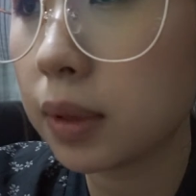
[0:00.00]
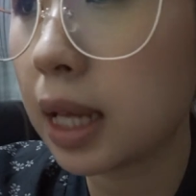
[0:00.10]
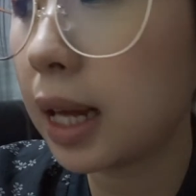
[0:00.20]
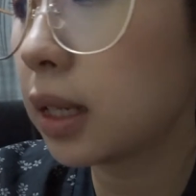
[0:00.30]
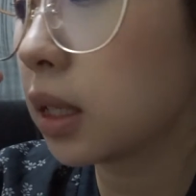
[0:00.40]

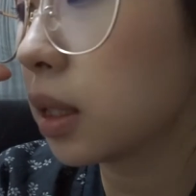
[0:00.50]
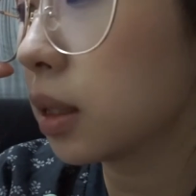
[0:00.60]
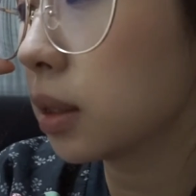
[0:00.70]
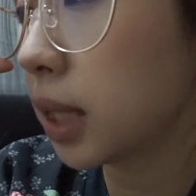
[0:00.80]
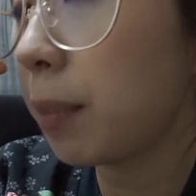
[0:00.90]
That
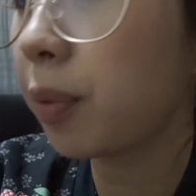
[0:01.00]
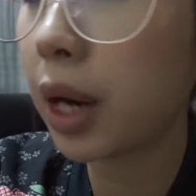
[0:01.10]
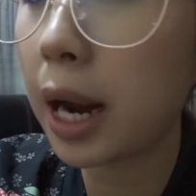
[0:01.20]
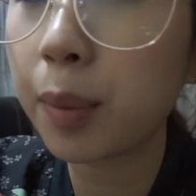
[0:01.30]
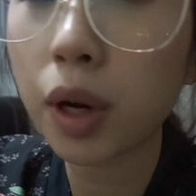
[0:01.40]

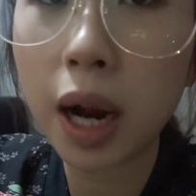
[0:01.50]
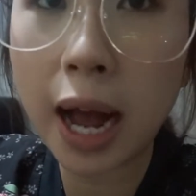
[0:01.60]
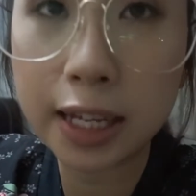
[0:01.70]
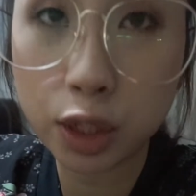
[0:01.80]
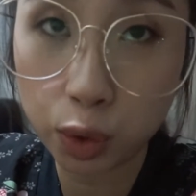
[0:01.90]
primer
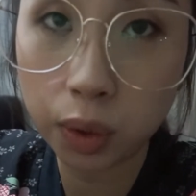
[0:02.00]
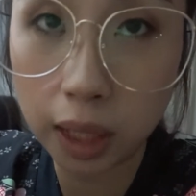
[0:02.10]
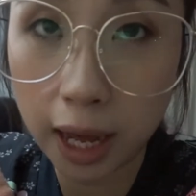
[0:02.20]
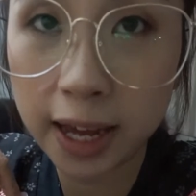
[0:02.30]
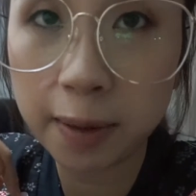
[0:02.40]
I do
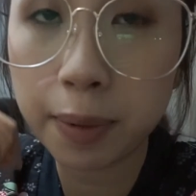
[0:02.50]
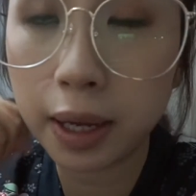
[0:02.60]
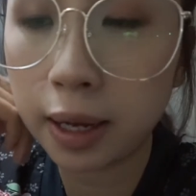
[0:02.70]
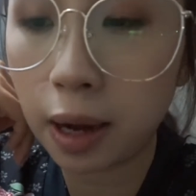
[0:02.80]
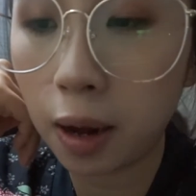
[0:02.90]
like,
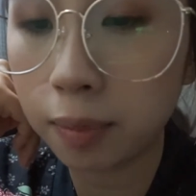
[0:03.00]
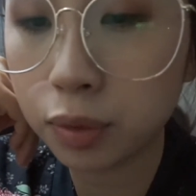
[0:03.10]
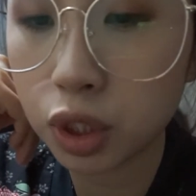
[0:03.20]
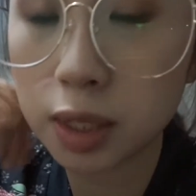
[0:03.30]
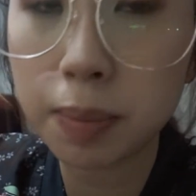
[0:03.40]
but
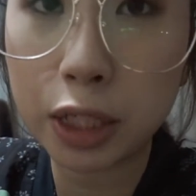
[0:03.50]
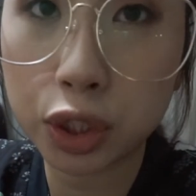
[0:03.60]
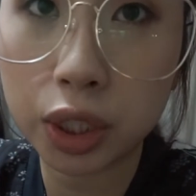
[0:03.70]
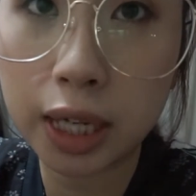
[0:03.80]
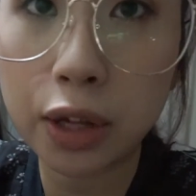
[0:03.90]
just make
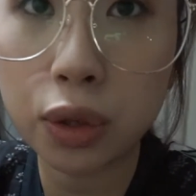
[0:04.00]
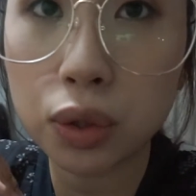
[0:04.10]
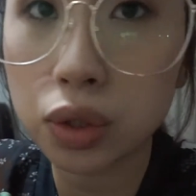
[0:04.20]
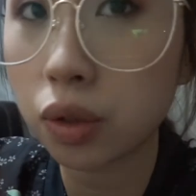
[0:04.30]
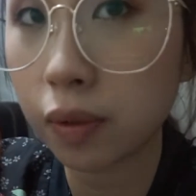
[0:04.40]
sure that you
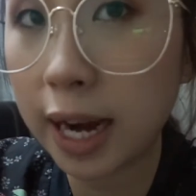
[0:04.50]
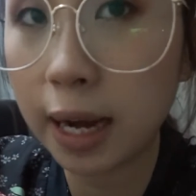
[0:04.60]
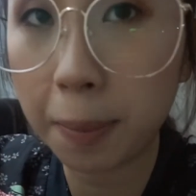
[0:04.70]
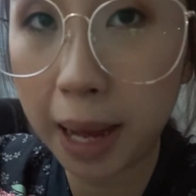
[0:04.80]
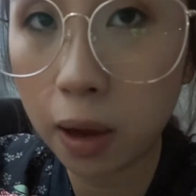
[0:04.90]
use the right
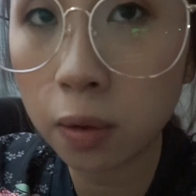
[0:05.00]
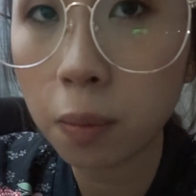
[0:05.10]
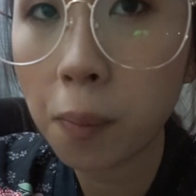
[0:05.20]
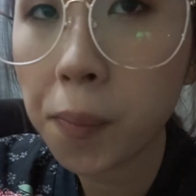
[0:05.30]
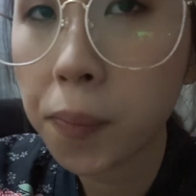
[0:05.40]
amount.
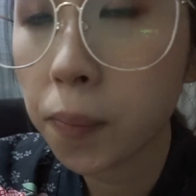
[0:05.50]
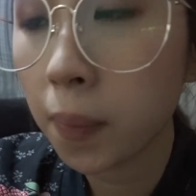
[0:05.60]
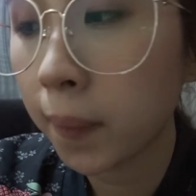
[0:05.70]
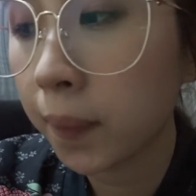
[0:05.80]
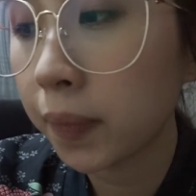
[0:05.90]

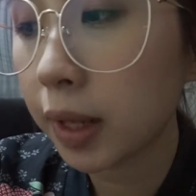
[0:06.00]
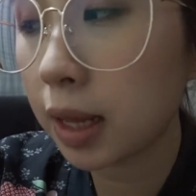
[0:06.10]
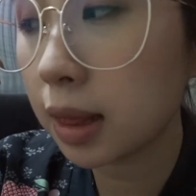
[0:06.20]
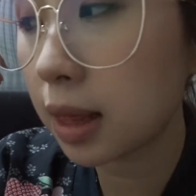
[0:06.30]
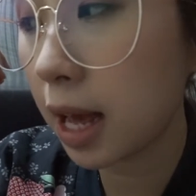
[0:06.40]

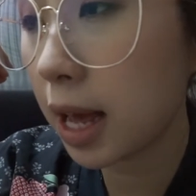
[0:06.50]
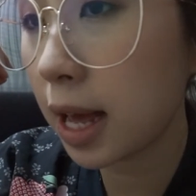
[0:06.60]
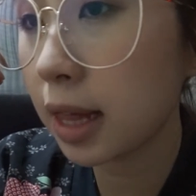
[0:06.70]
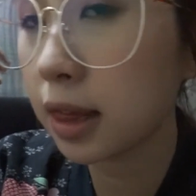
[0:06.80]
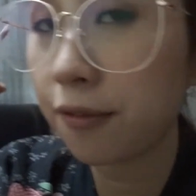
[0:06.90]
And
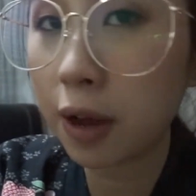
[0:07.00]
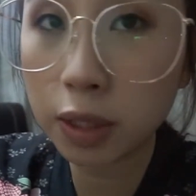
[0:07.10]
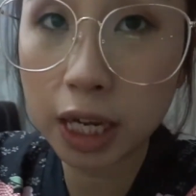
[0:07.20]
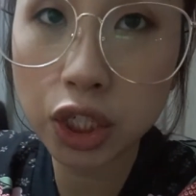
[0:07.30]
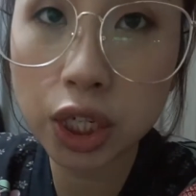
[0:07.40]
then the
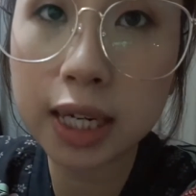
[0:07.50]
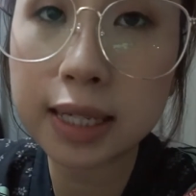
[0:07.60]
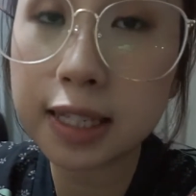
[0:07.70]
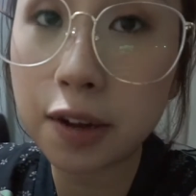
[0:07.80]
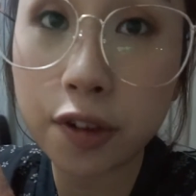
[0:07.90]
foundation
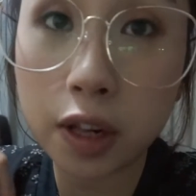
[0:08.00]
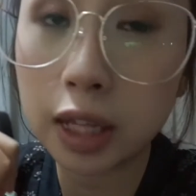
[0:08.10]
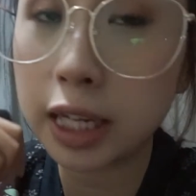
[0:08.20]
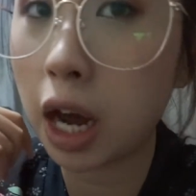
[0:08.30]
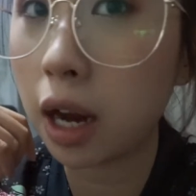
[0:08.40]
is
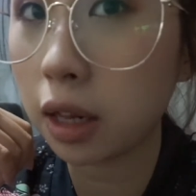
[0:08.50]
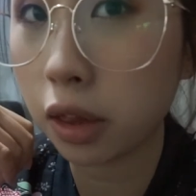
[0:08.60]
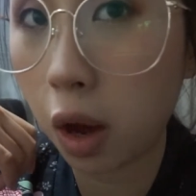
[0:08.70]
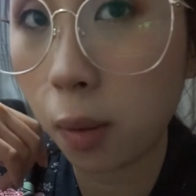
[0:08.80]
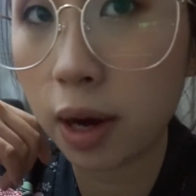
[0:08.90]
definitely not a
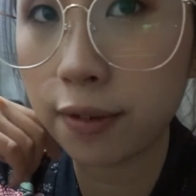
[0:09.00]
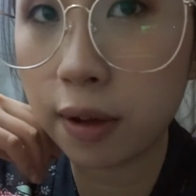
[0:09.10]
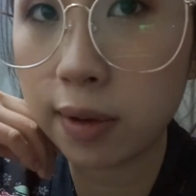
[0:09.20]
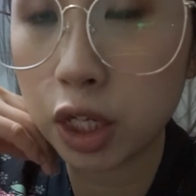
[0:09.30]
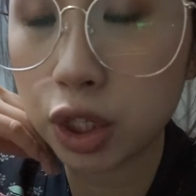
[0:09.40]
long wearing
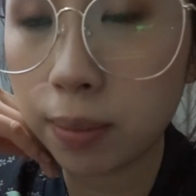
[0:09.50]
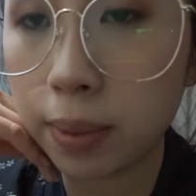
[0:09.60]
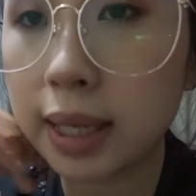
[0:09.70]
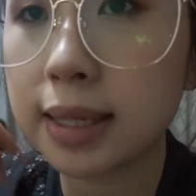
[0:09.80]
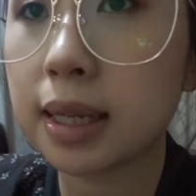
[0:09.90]
foundation
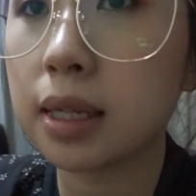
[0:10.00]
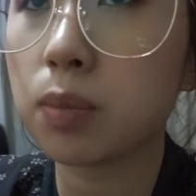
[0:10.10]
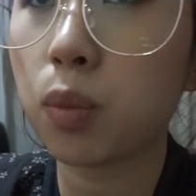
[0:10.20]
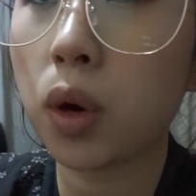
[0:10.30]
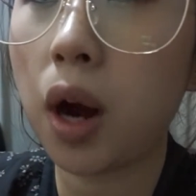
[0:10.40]
because it's
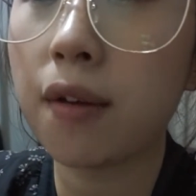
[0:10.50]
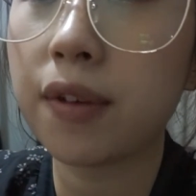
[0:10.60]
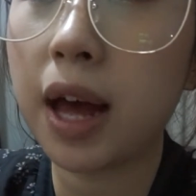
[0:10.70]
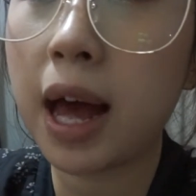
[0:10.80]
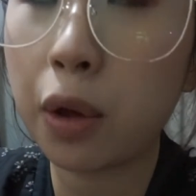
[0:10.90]
more of
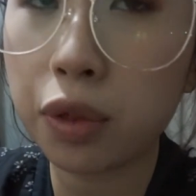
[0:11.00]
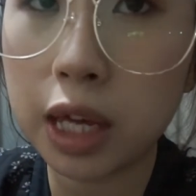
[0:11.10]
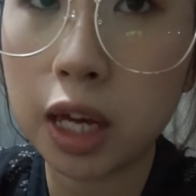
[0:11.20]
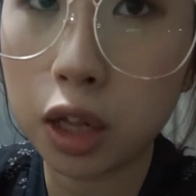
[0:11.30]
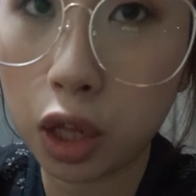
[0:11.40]
a
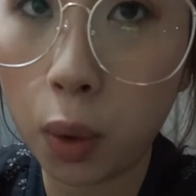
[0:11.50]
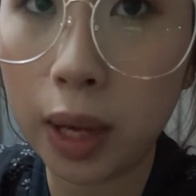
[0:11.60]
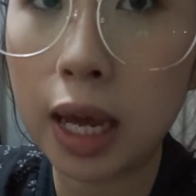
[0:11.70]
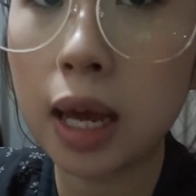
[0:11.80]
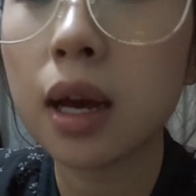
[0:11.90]
healthy,
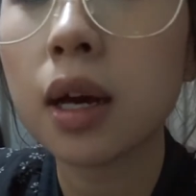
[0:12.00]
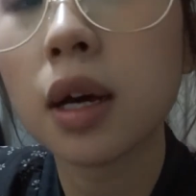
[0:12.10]
glowy